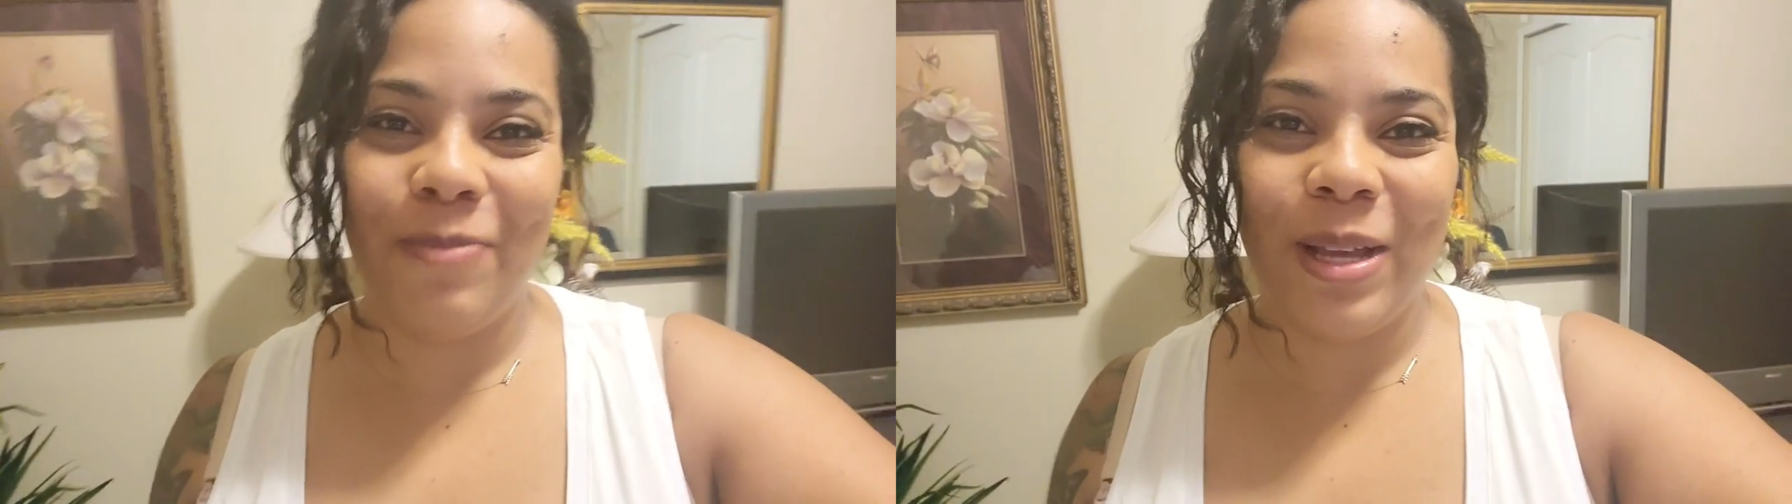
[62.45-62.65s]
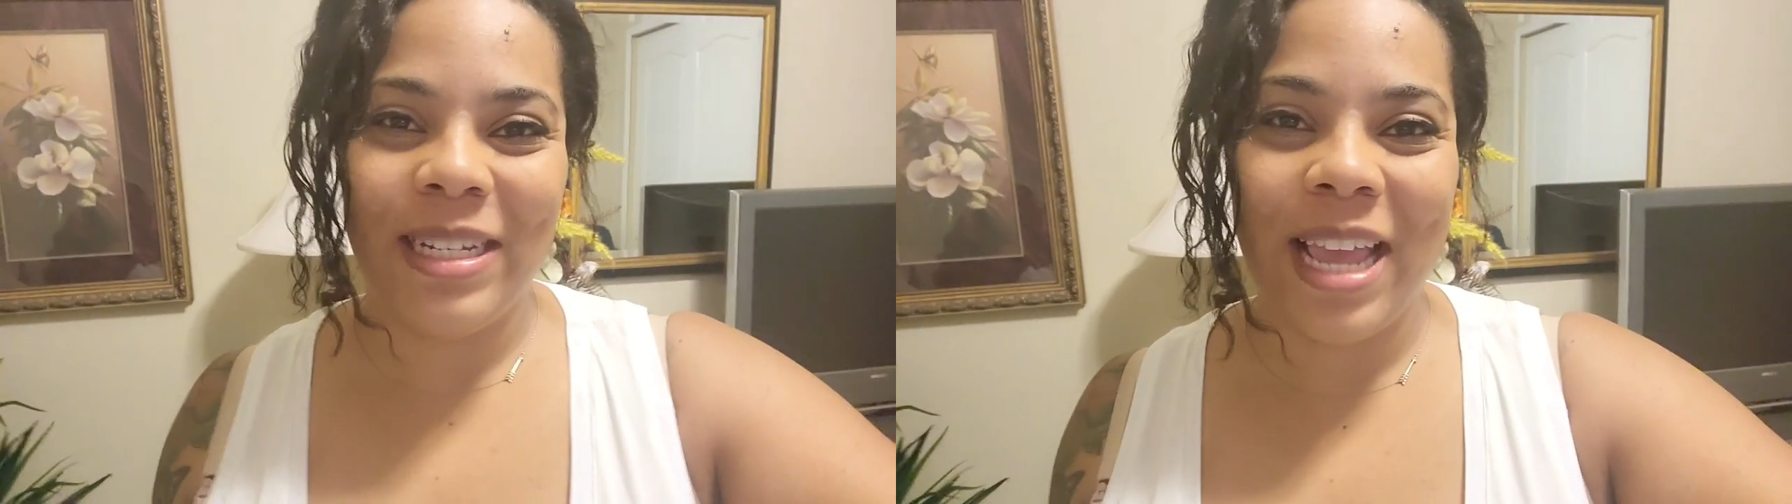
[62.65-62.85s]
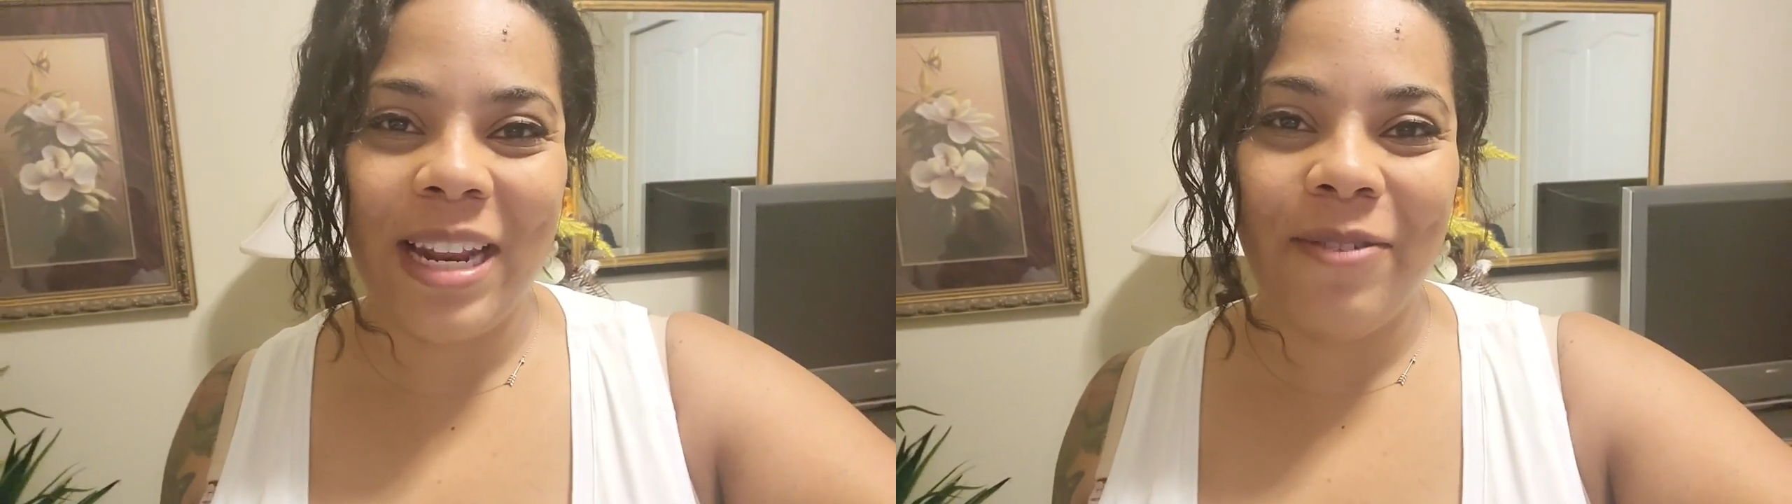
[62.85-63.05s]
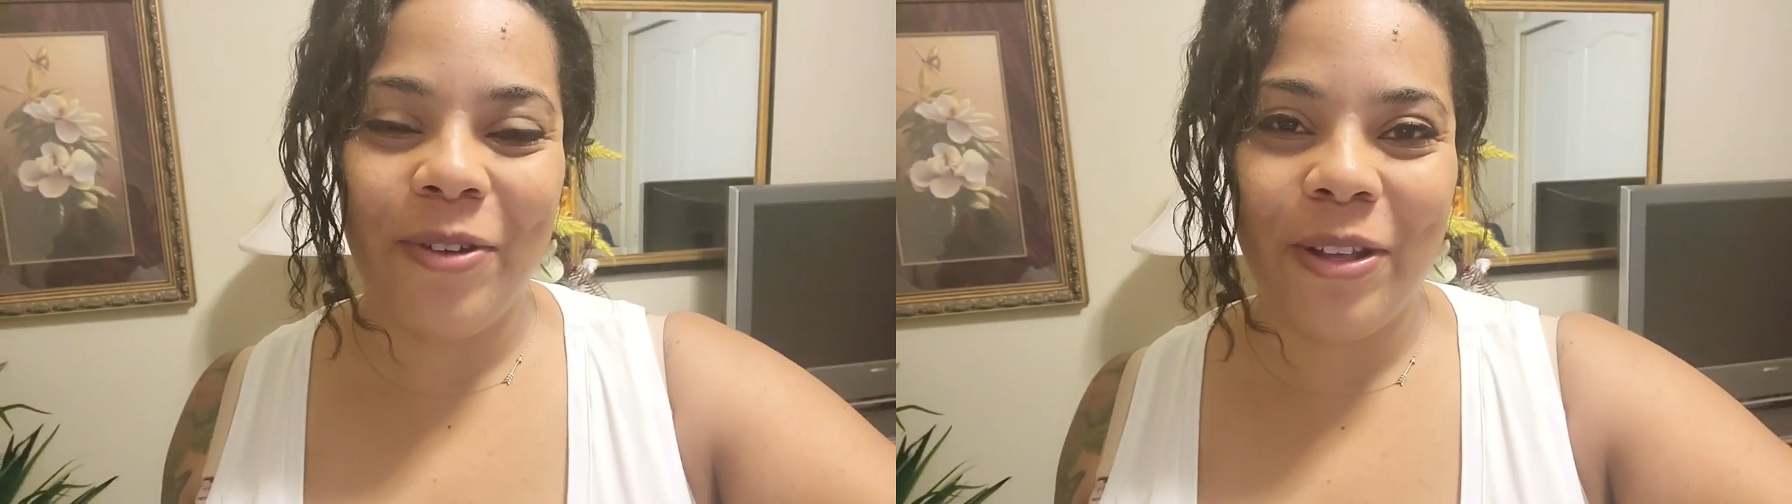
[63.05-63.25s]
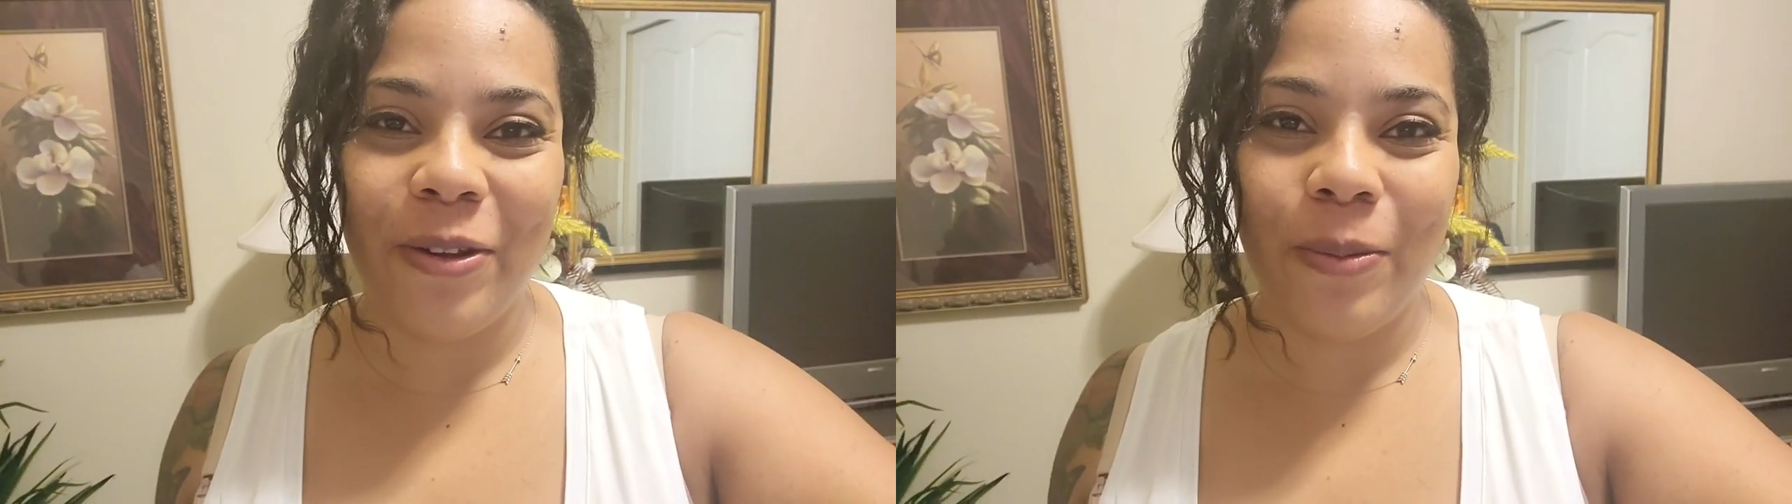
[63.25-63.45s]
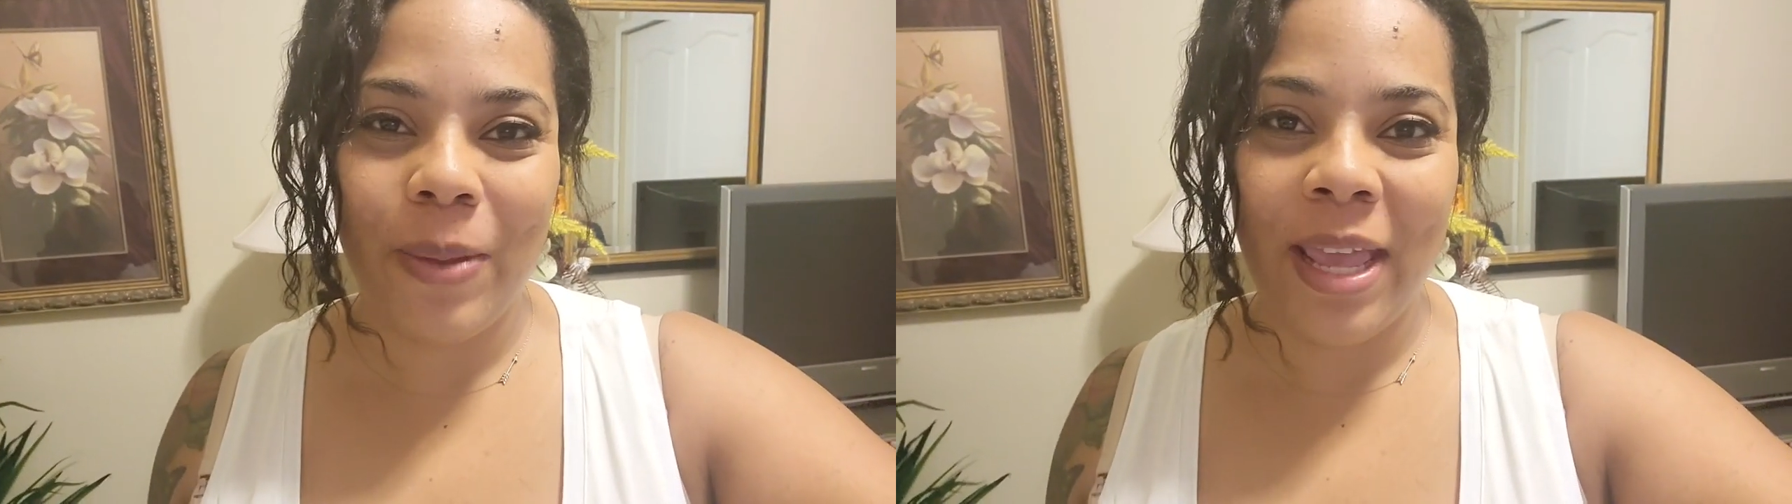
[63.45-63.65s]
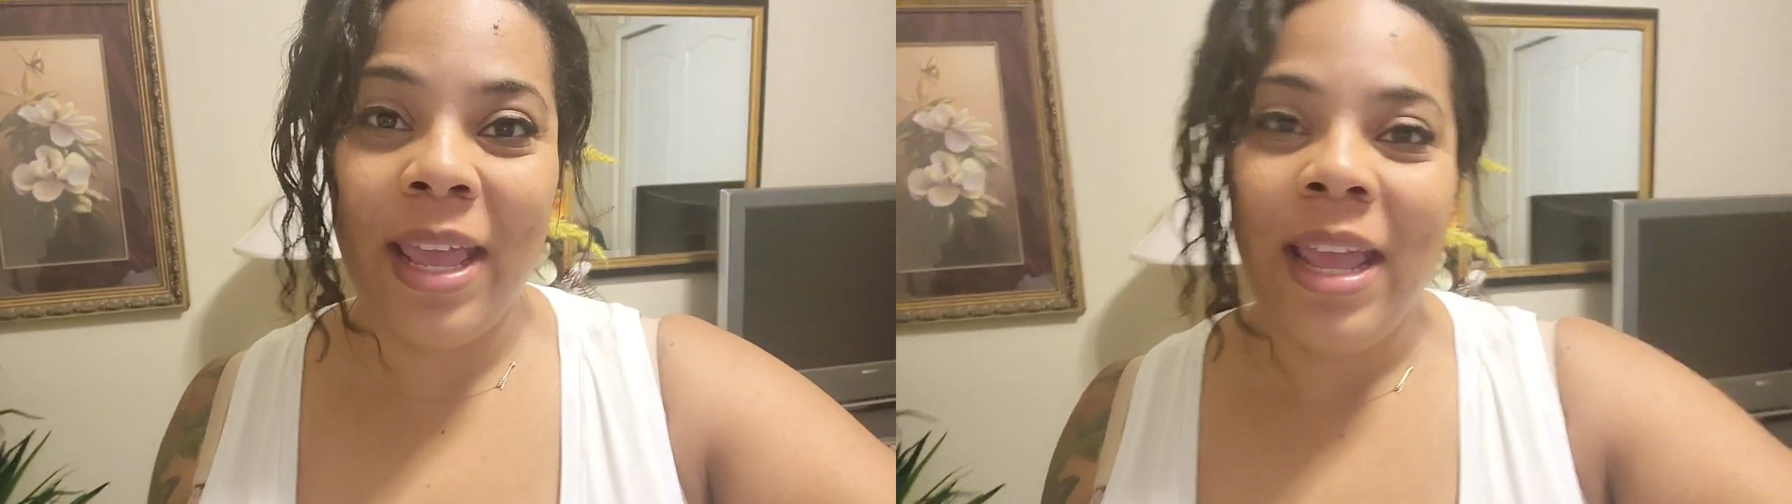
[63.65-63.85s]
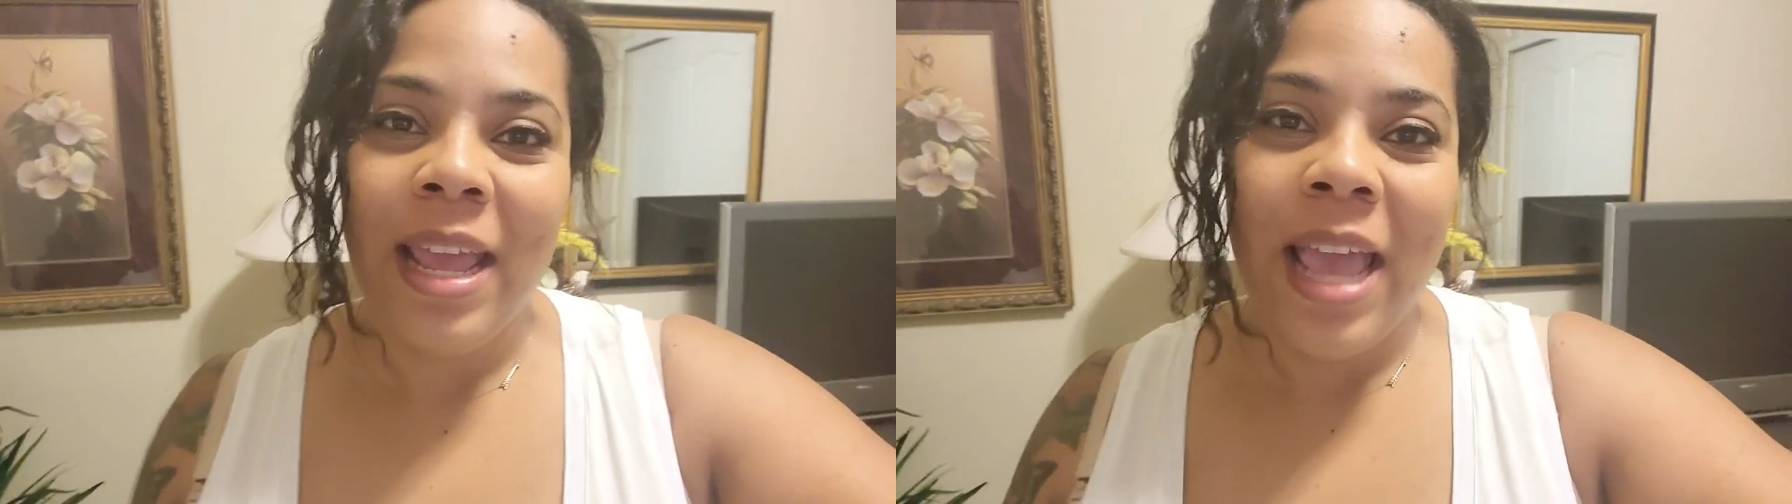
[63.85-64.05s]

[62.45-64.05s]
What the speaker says: Montana for a little bit.